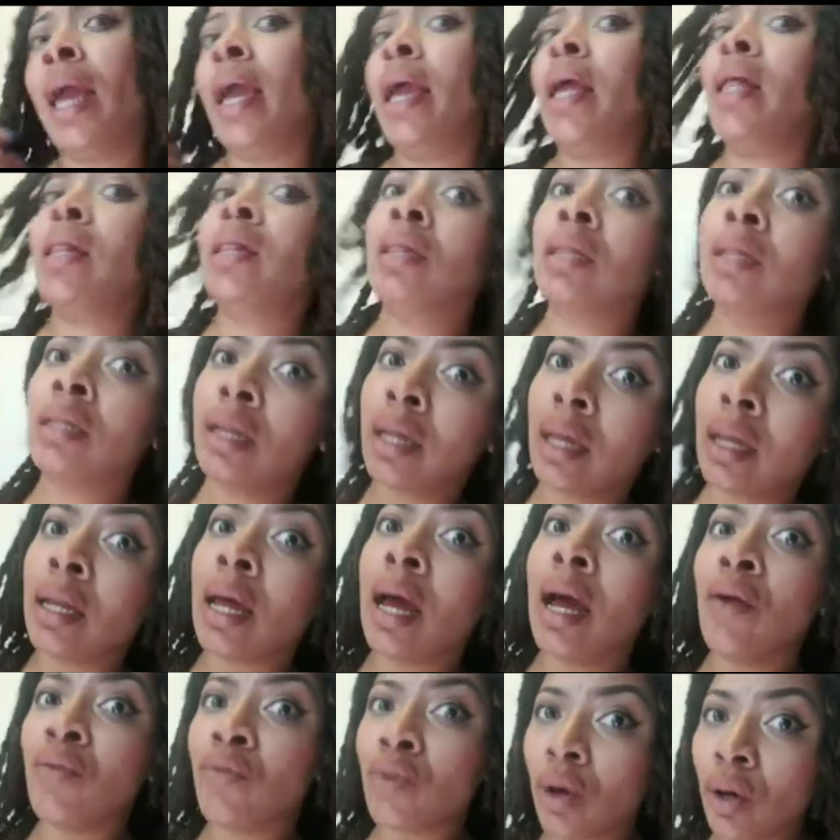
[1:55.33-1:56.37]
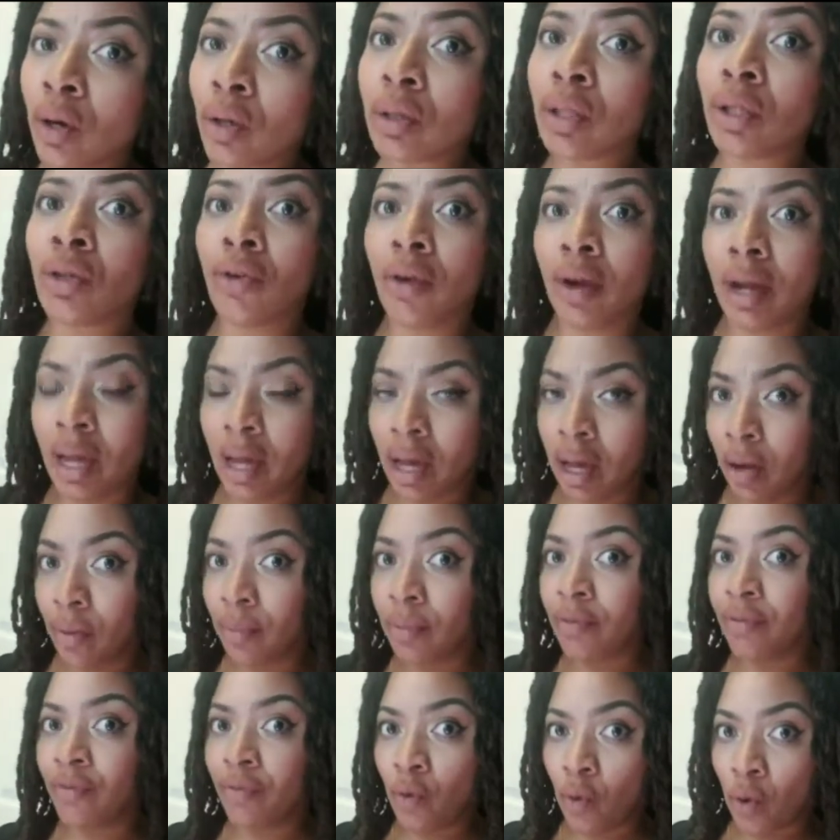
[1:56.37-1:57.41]
And and I rode the Greyhound
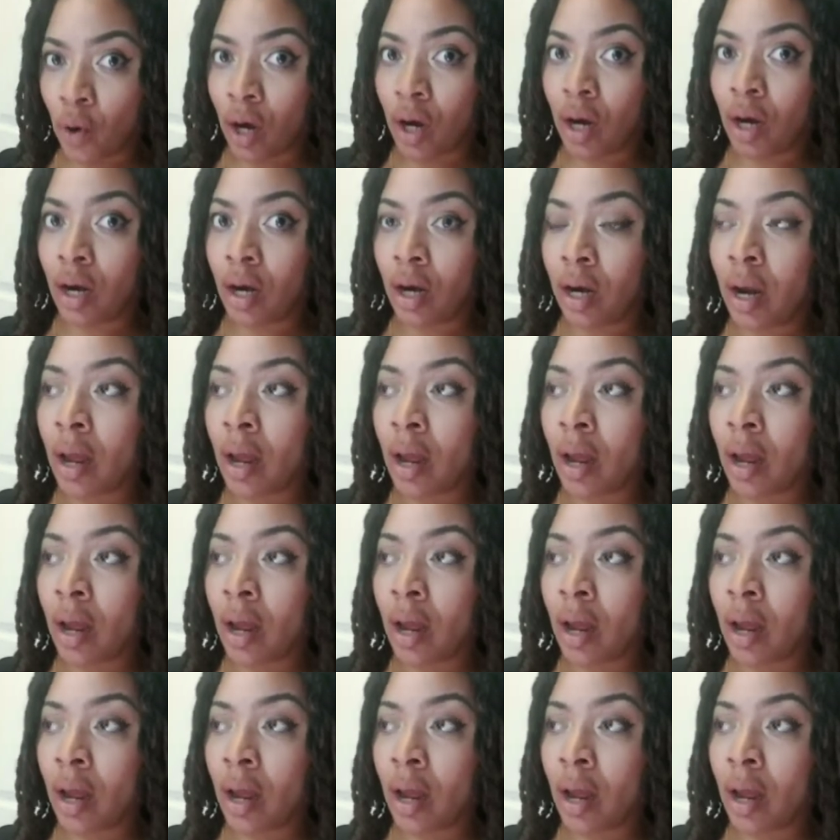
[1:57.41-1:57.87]
before.